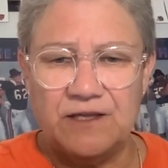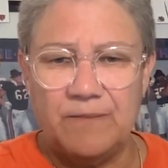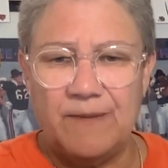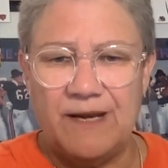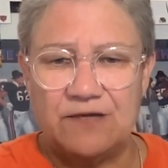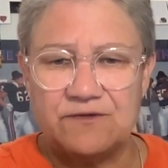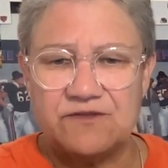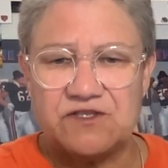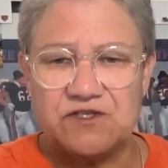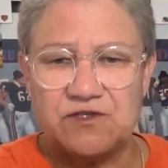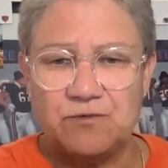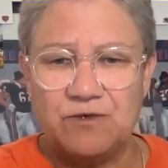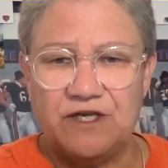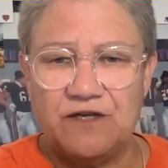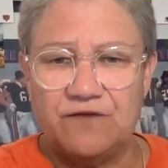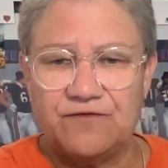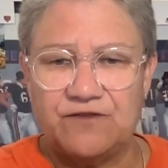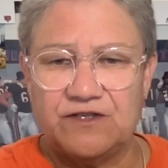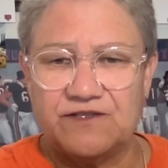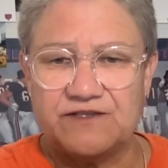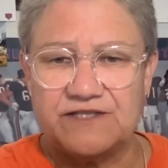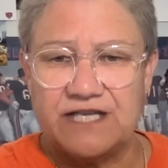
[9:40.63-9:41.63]
about
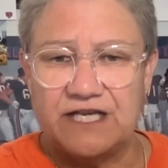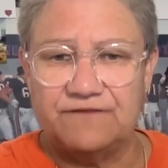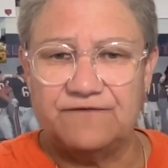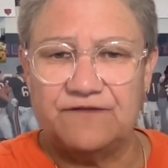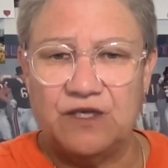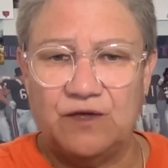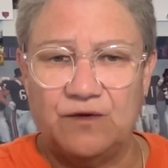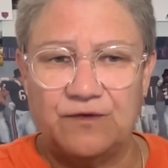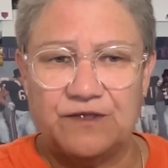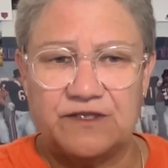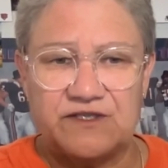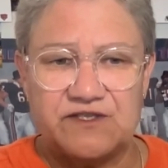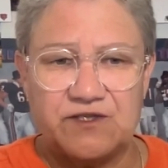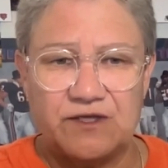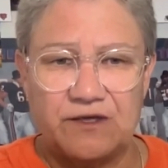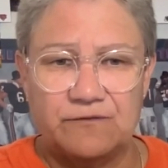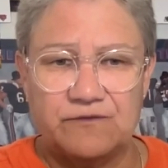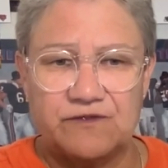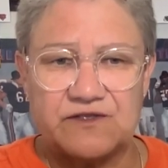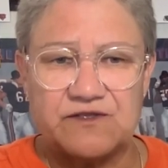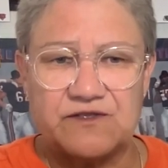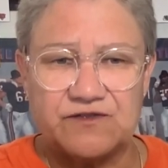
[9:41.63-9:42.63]
Swift is I've noticed, so I
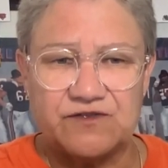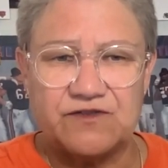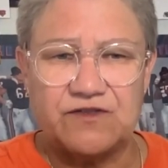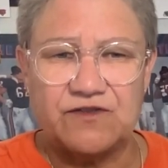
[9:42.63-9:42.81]
was